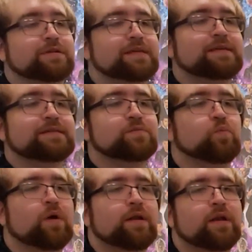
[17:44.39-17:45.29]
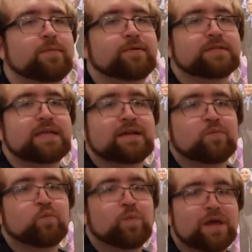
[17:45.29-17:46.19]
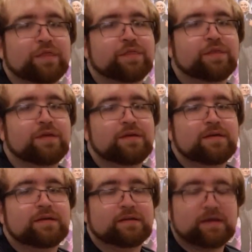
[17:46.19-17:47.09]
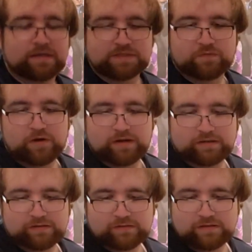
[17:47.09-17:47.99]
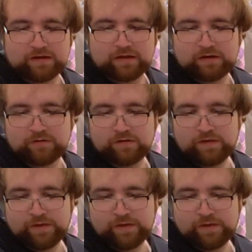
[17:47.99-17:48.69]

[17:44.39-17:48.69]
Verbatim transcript: He is 100% with Gus Fring, you know?